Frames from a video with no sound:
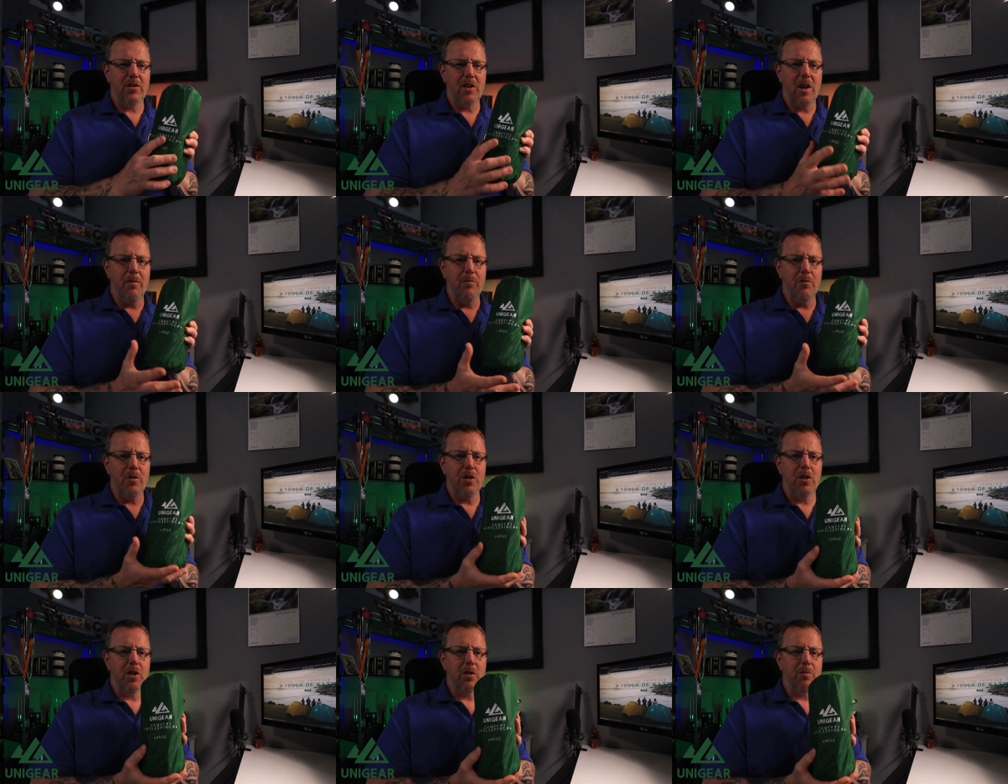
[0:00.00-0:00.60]
of
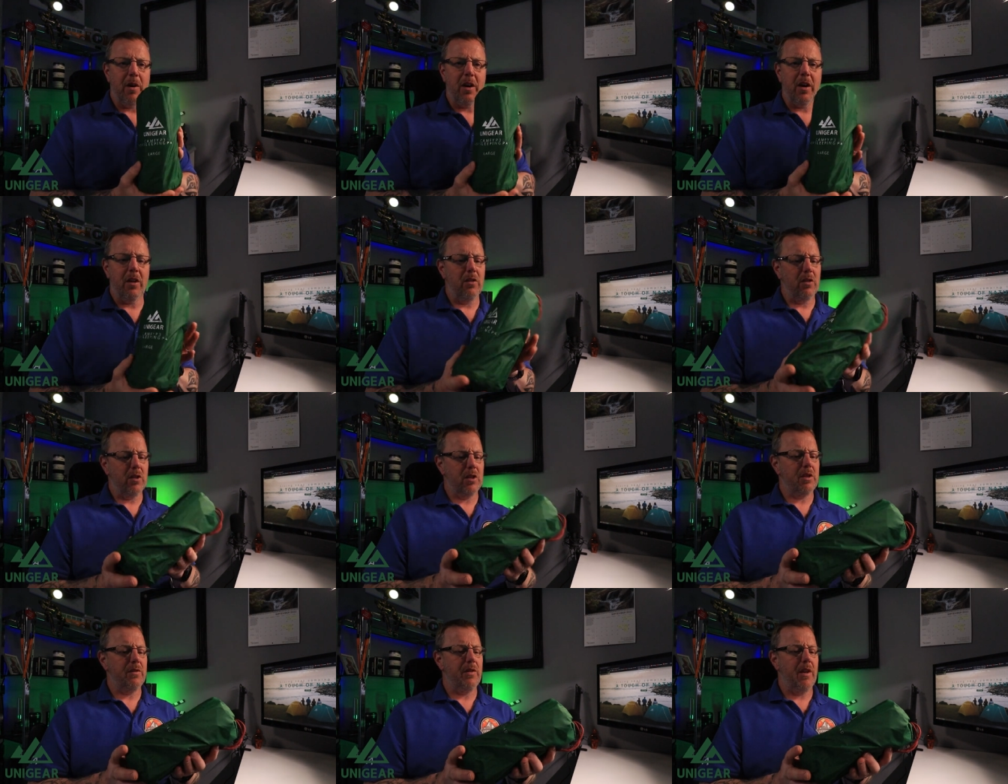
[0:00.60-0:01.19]
temperatures by the
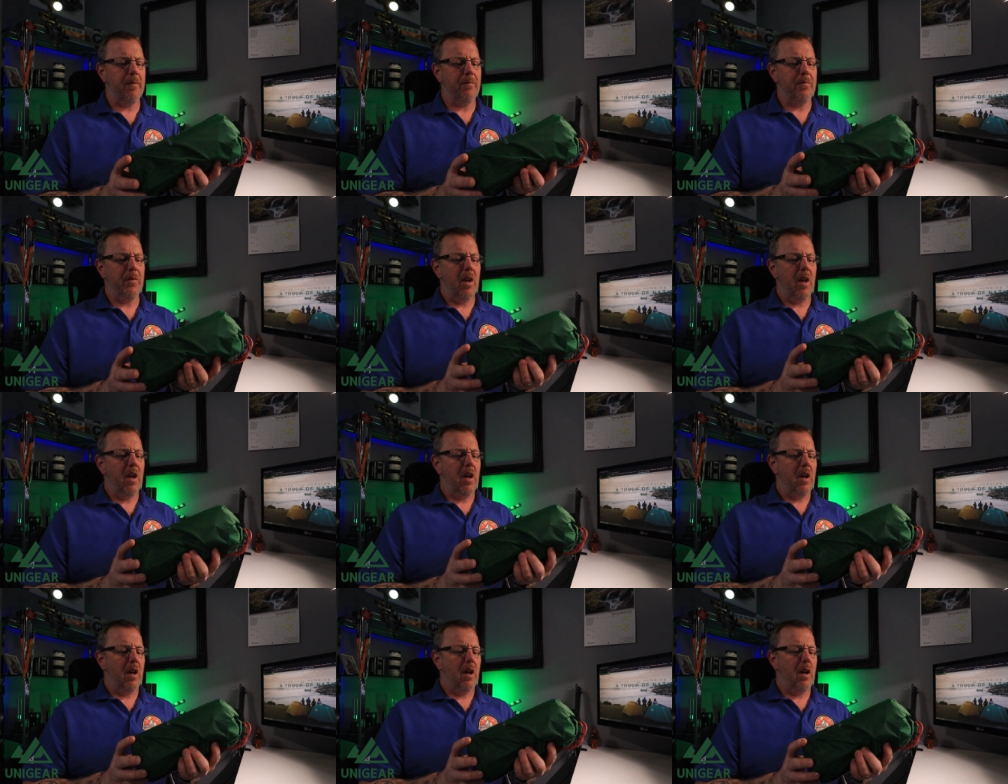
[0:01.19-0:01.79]
looks of it.
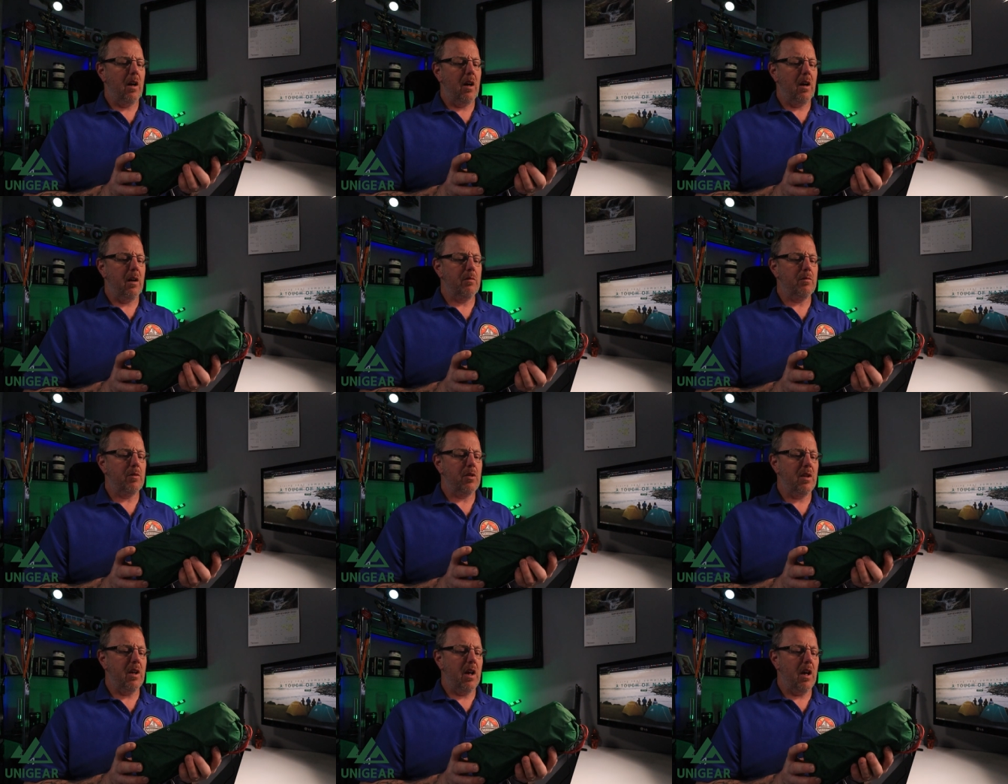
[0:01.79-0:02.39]

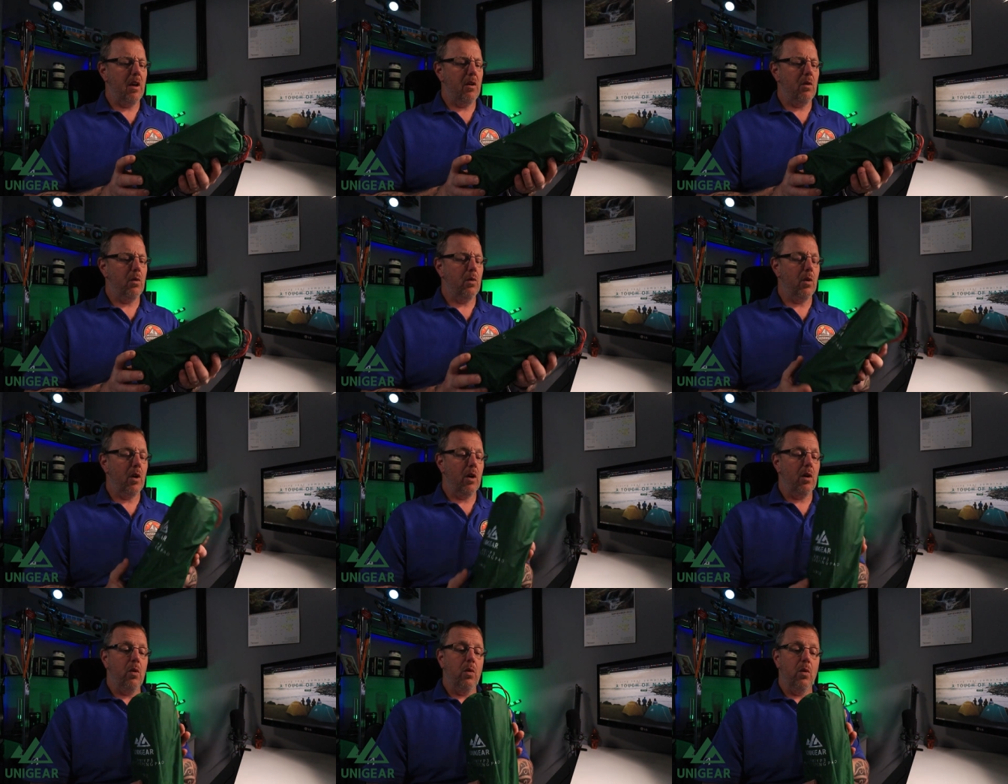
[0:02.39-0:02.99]
Um, so yeah,
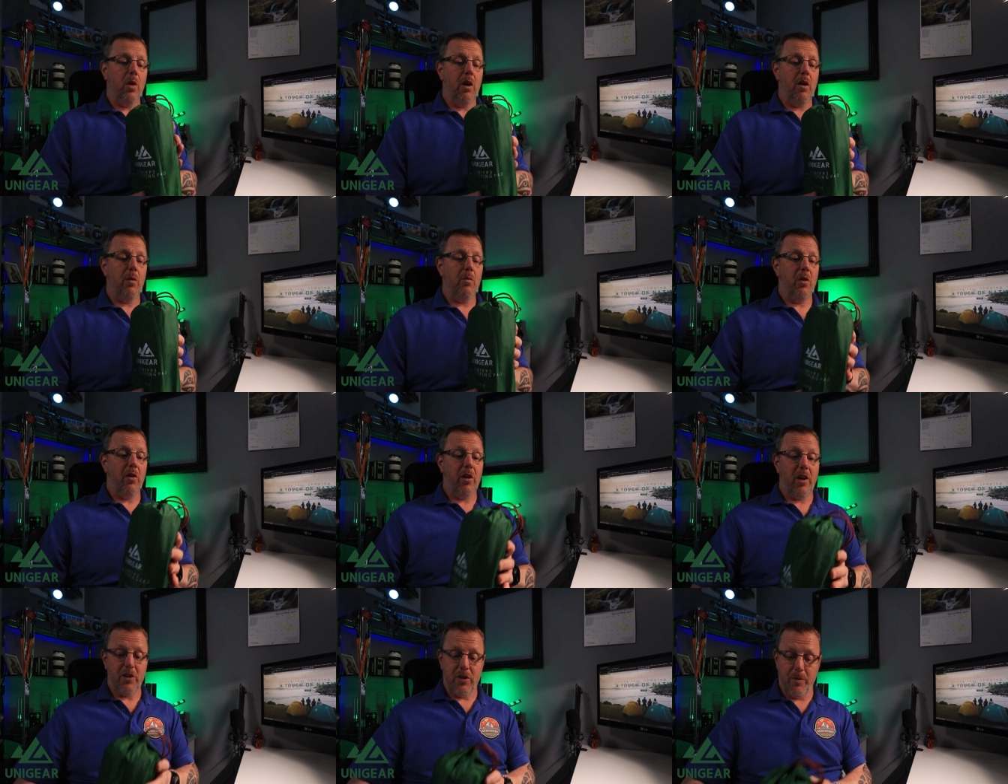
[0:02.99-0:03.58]
all, all
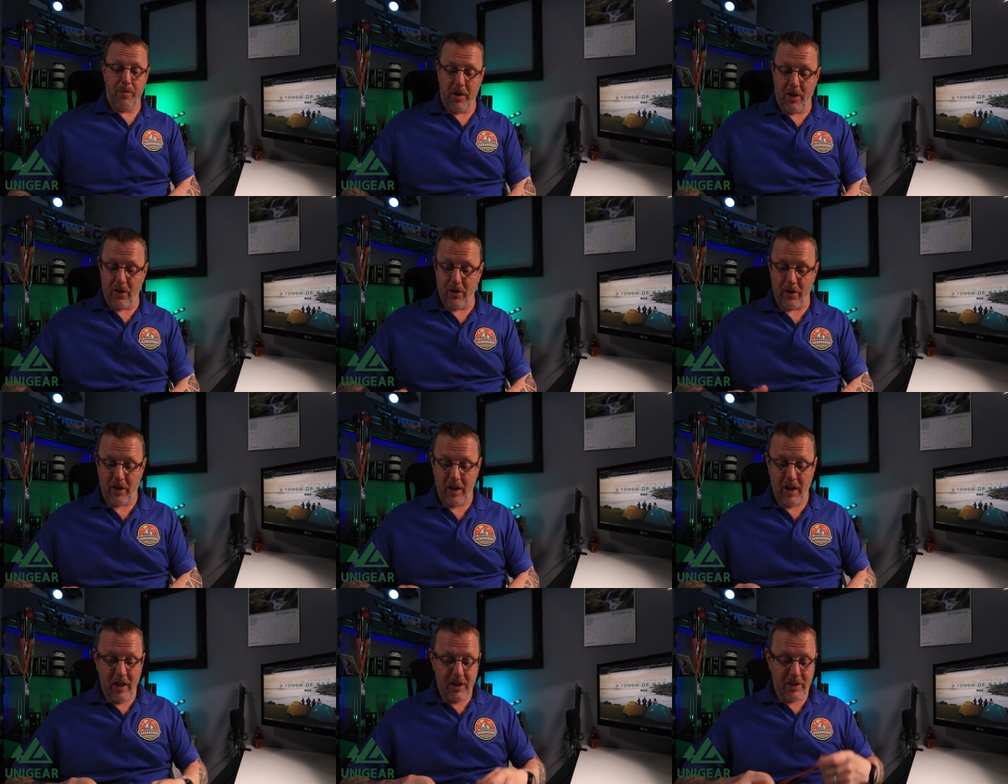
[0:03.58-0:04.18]
going well, that should be
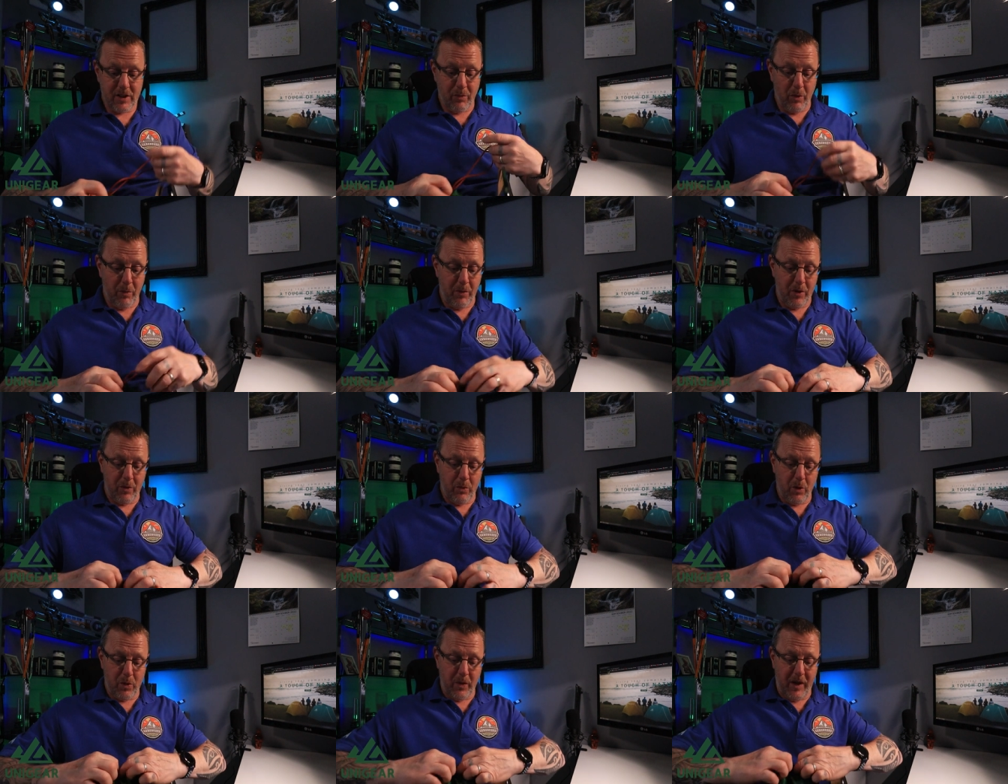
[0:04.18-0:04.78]
good. So what,
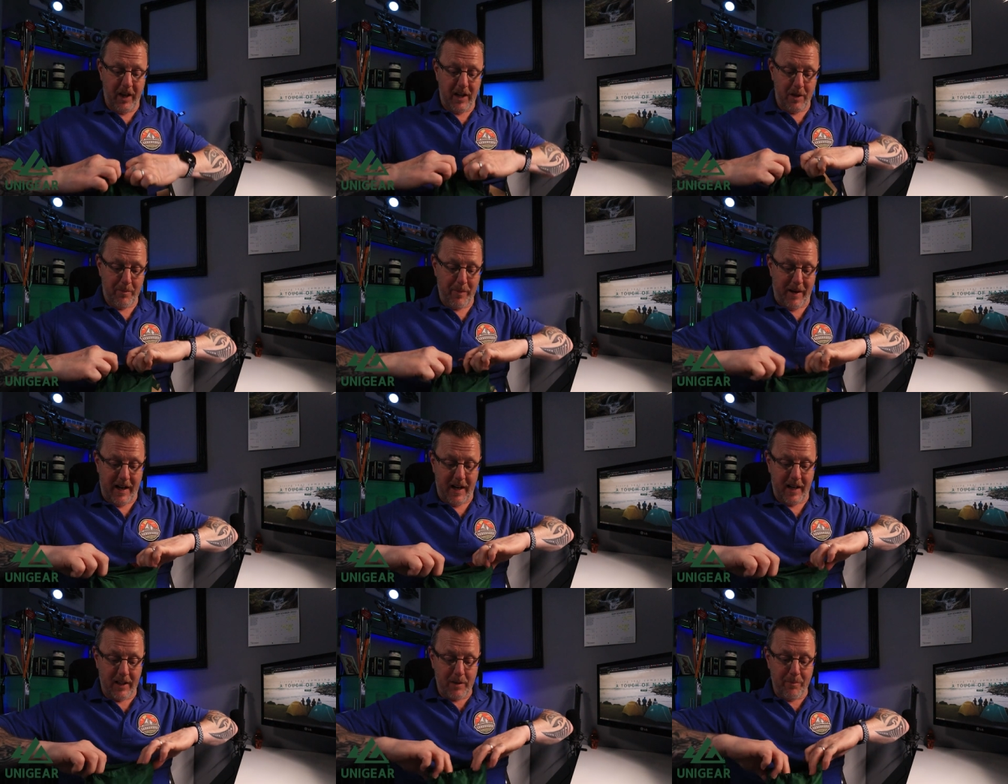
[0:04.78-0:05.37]
would, what do we get in the
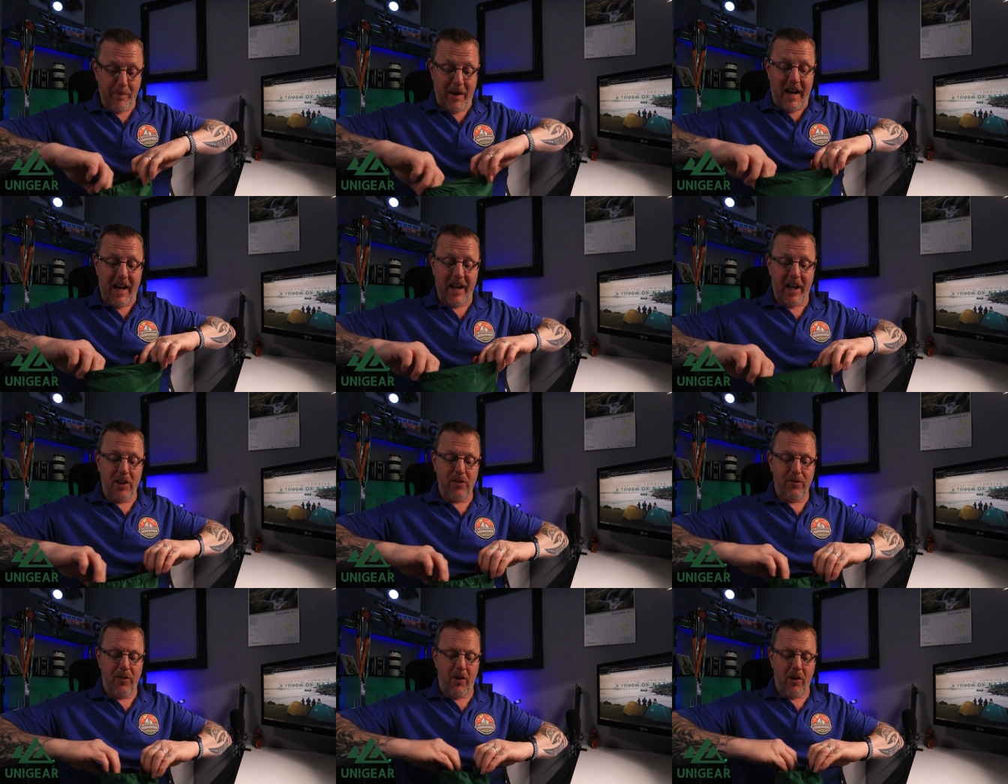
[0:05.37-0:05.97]
bag? The
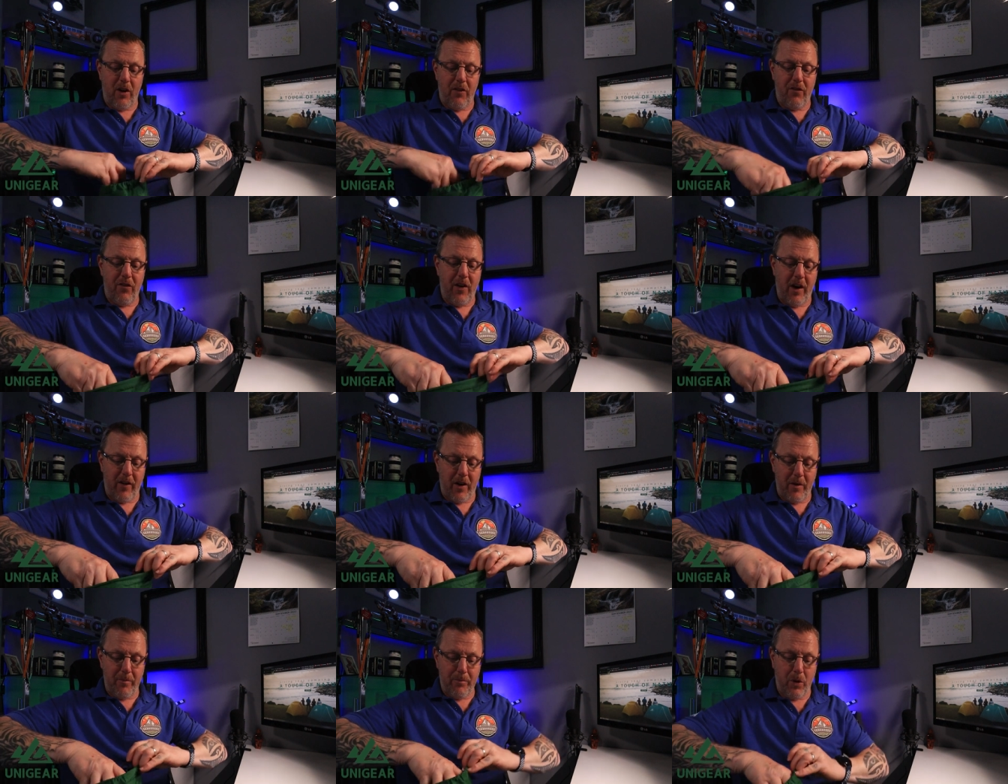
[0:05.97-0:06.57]
bag is very,
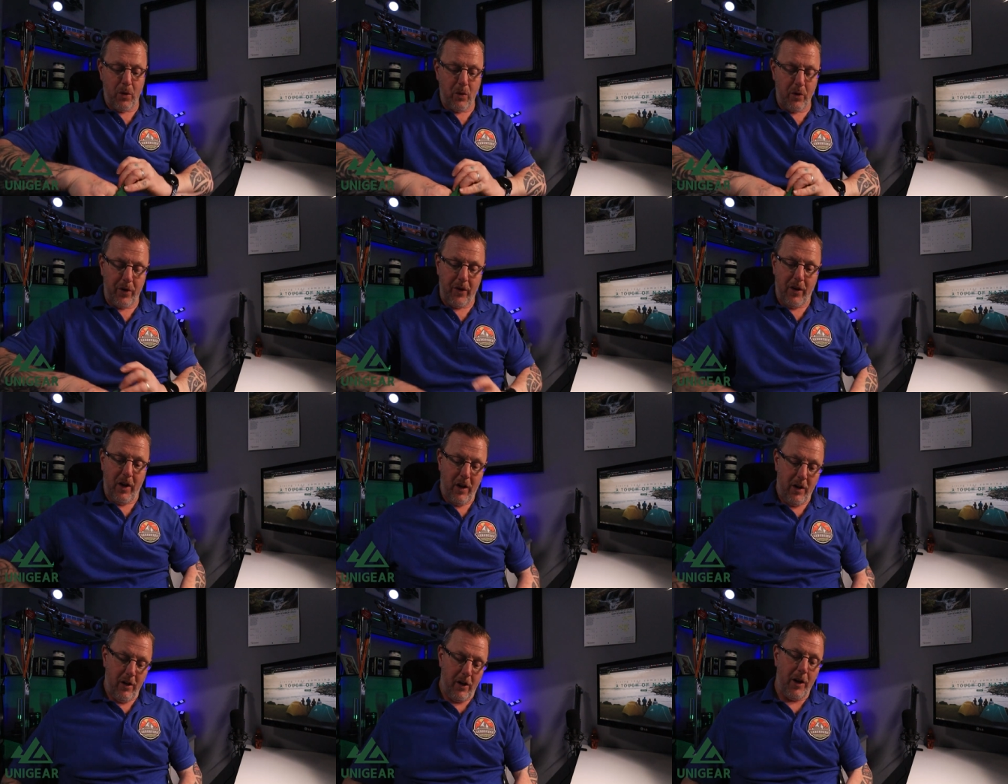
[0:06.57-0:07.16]
very important.